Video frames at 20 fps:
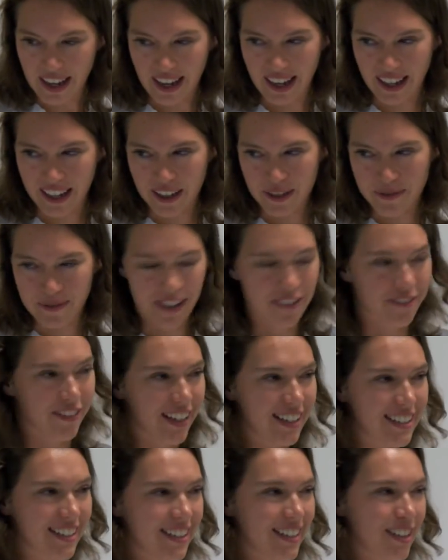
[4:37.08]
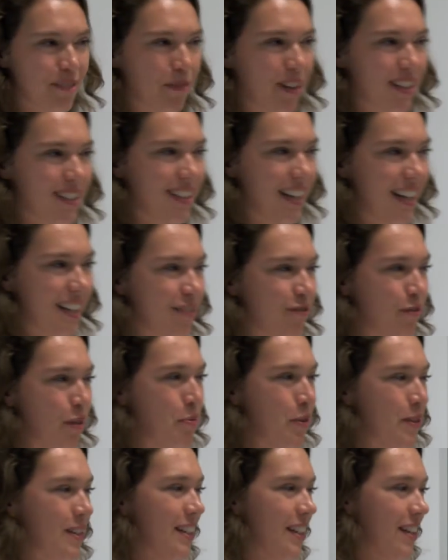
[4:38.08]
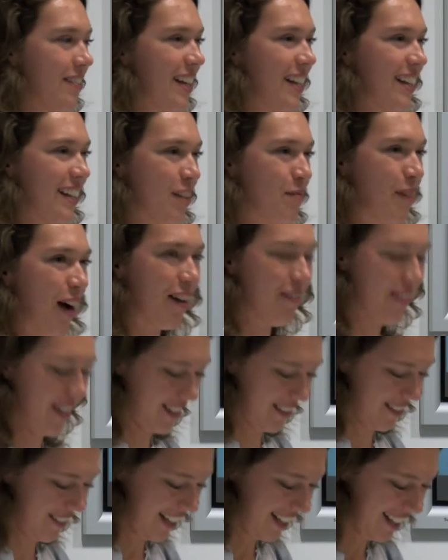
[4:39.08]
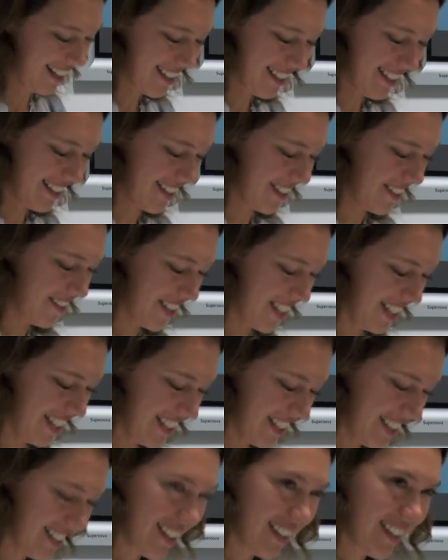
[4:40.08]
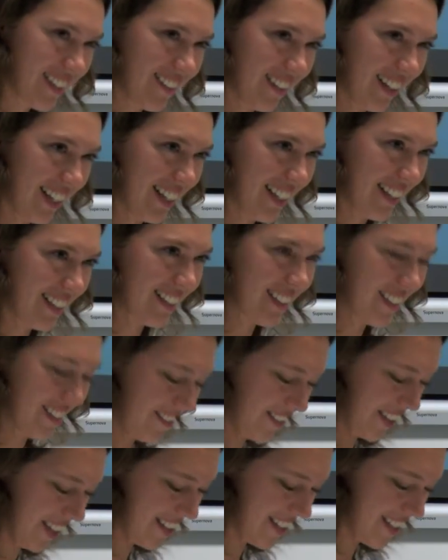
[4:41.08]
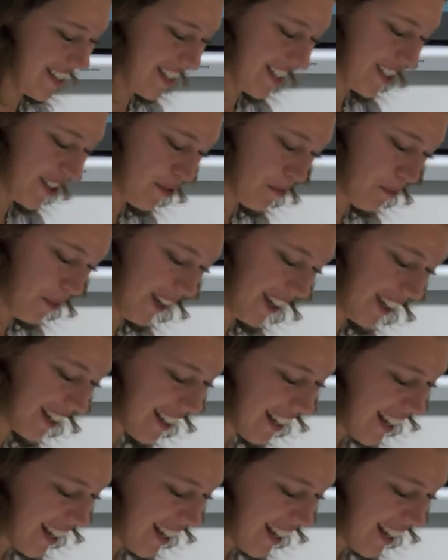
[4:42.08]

I first did this presentation for people who didn't know anything about Venezuela, so this is obviously quite obvious to you, but